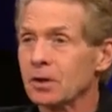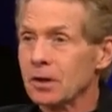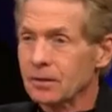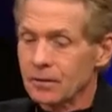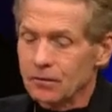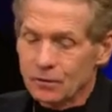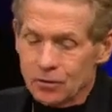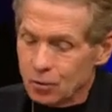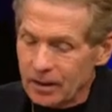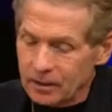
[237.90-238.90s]
They're
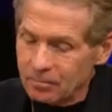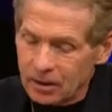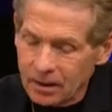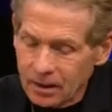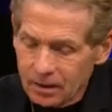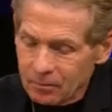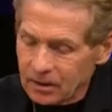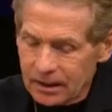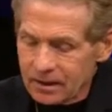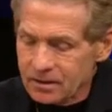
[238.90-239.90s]
great, but
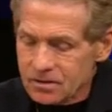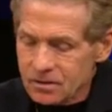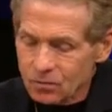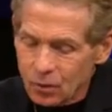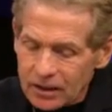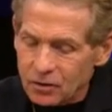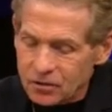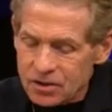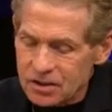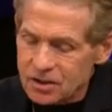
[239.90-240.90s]
like his regular
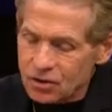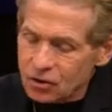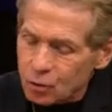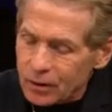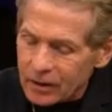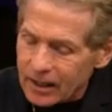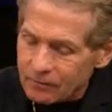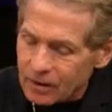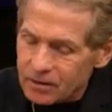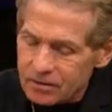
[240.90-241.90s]
season
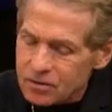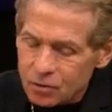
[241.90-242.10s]
his career